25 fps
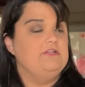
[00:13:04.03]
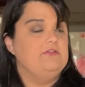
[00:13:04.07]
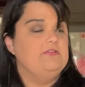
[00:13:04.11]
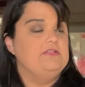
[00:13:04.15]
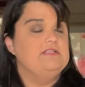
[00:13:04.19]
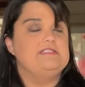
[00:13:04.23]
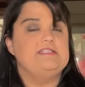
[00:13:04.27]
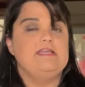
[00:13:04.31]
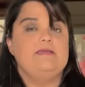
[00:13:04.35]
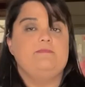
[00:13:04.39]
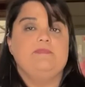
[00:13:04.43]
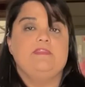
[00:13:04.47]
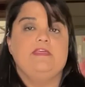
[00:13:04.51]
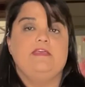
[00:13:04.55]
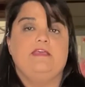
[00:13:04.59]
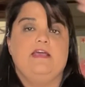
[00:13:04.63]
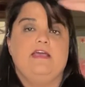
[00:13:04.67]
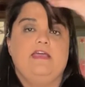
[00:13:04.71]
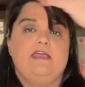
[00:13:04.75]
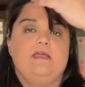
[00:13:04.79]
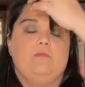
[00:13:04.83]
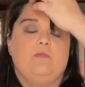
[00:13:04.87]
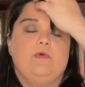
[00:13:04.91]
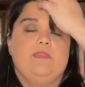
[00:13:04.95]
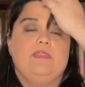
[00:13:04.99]
the same thing I
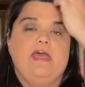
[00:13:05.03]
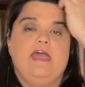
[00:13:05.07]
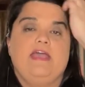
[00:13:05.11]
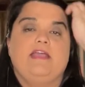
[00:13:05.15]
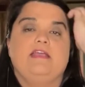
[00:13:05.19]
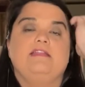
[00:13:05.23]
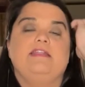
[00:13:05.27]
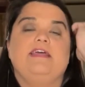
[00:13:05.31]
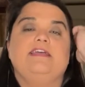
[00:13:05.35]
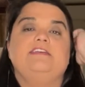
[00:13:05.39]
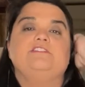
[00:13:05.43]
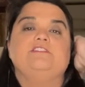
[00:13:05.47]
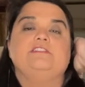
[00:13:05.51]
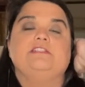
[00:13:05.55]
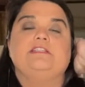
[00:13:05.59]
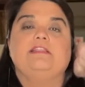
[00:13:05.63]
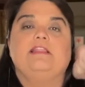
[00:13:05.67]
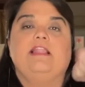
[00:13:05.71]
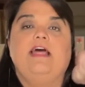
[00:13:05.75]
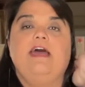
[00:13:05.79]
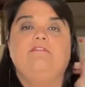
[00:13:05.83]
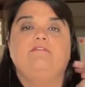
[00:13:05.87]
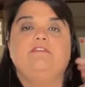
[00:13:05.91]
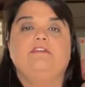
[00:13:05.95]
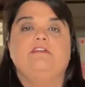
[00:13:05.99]
am with the echinacea and
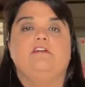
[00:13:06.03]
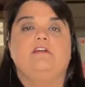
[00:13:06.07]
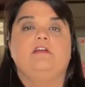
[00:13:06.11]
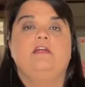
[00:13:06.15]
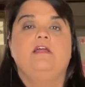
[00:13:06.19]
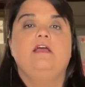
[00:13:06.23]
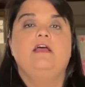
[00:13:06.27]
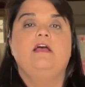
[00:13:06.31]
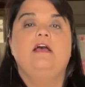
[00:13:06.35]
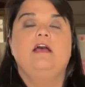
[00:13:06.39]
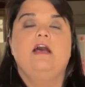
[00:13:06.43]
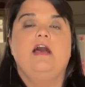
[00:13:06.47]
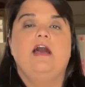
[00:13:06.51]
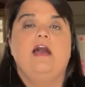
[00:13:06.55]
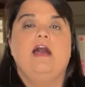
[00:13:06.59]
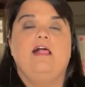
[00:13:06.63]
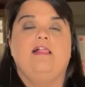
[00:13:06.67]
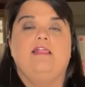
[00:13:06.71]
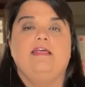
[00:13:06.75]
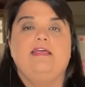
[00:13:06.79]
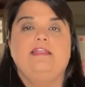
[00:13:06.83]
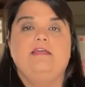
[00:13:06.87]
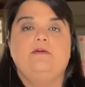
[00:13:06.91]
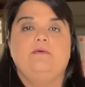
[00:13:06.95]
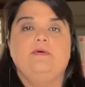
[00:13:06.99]
lavender. I'll
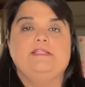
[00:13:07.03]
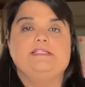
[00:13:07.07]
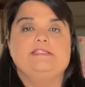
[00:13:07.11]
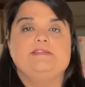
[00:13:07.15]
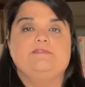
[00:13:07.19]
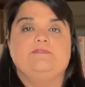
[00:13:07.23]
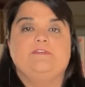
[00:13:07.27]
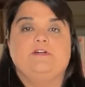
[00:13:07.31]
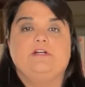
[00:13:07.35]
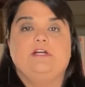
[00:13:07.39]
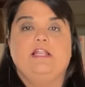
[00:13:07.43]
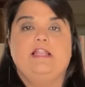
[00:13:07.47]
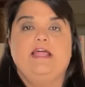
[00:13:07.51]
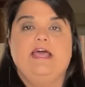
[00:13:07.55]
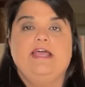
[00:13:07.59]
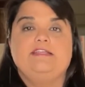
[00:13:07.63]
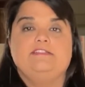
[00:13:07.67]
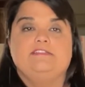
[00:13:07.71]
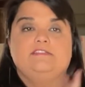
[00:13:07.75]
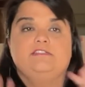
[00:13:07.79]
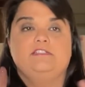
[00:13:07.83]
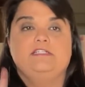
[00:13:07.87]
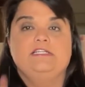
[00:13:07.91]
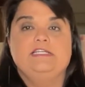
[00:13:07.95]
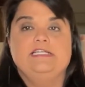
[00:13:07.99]
hit it with some
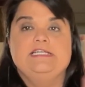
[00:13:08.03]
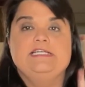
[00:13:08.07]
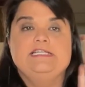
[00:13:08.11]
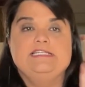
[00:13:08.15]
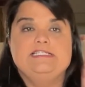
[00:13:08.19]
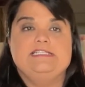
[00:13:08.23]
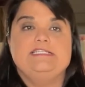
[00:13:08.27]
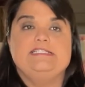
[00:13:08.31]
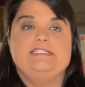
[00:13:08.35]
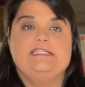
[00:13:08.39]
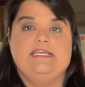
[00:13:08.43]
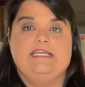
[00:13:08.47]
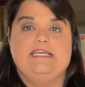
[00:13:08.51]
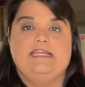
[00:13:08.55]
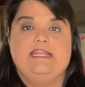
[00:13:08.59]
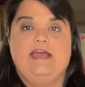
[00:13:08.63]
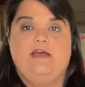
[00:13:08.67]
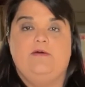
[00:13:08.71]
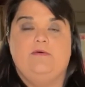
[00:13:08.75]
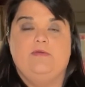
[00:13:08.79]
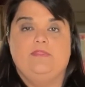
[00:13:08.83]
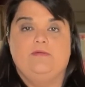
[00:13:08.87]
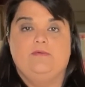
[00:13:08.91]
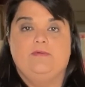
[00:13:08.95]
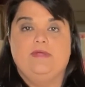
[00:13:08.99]
fertilizer, stick it out
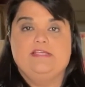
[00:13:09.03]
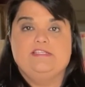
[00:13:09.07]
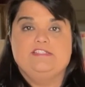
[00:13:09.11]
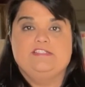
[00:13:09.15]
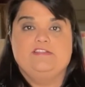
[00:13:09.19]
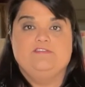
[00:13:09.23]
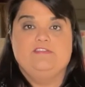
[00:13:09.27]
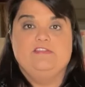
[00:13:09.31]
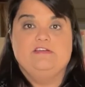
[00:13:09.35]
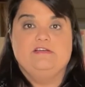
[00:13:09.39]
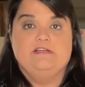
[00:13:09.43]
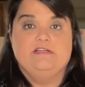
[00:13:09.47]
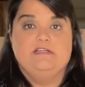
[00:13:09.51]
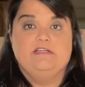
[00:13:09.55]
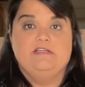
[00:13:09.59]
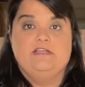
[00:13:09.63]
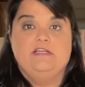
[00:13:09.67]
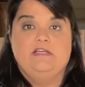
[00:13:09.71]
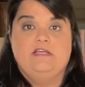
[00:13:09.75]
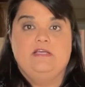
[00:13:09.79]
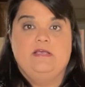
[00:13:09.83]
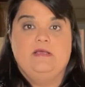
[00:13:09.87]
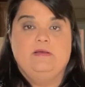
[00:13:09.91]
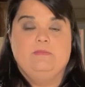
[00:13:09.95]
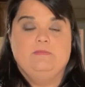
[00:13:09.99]
with the rest of the
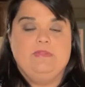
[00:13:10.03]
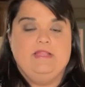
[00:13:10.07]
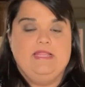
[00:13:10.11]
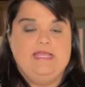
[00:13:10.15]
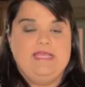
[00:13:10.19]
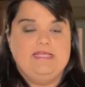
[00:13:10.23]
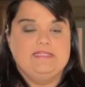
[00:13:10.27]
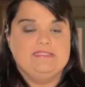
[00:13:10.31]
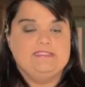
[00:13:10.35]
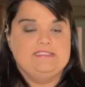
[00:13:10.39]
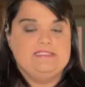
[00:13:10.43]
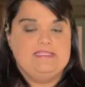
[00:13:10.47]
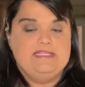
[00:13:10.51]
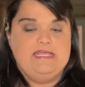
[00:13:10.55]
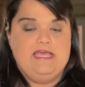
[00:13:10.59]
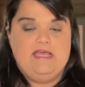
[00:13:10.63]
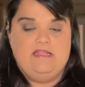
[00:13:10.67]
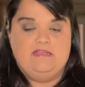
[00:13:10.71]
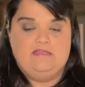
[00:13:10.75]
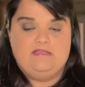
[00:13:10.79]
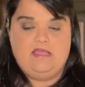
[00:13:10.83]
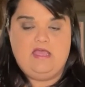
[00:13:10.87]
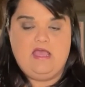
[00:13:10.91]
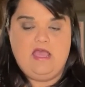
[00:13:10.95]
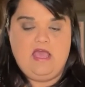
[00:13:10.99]
plants
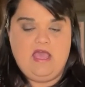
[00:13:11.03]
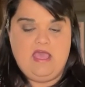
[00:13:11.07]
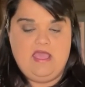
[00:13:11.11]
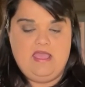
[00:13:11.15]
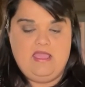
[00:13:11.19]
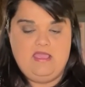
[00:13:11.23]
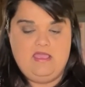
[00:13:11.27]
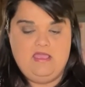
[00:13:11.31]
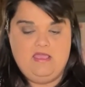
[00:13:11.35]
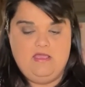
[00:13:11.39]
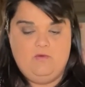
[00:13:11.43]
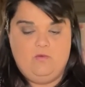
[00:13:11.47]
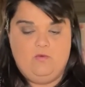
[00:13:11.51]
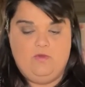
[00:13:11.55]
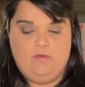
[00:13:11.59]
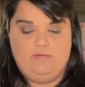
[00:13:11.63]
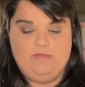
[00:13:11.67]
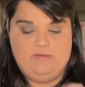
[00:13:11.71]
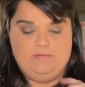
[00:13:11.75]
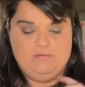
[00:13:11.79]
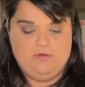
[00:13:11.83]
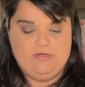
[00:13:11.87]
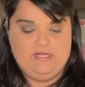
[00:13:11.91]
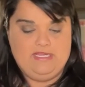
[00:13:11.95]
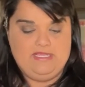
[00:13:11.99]
that I will be
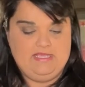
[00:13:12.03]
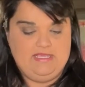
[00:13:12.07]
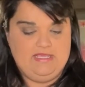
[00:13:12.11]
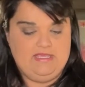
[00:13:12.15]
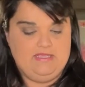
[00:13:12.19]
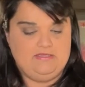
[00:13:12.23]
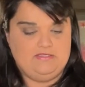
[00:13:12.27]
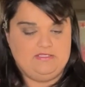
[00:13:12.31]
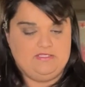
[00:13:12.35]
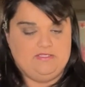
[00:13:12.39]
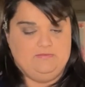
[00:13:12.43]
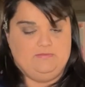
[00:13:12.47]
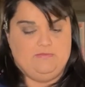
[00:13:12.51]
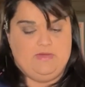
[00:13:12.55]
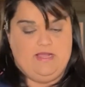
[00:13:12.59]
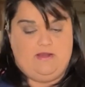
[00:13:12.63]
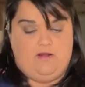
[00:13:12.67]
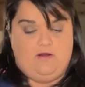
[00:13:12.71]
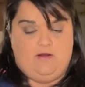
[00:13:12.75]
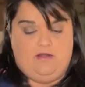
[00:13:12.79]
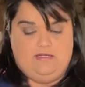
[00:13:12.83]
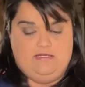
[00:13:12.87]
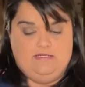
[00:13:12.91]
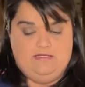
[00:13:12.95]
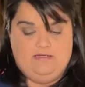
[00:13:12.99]
putting into my
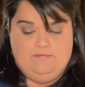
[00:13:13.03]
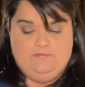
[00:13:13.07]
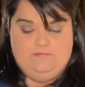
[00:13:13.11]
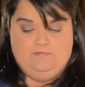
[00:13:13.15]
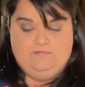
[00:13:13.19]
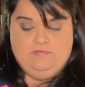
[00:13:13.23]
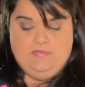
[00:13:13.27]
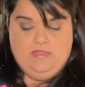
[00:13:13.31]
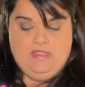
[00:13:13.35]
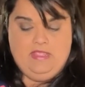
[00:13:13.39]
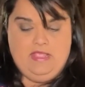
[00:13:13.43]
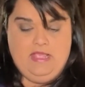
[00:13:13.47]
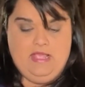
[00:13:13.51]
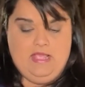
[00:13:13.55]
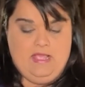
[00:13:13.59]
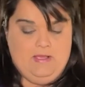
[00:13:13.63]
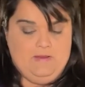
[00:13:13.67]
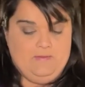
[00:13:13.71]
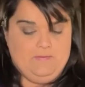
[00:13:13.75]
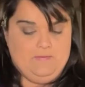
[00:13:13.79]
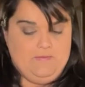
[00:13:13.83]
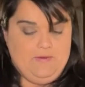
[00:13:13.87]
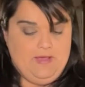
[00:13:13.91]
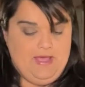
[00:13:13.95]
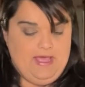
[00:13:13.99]
garden.
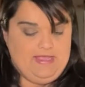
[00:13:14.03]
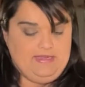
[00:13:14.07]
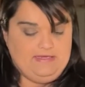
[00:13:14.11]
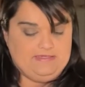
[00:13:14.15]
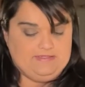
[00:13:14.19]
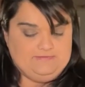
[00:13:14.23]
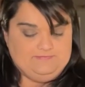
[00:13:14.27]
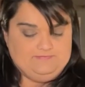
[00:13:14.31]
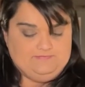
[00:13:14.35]
But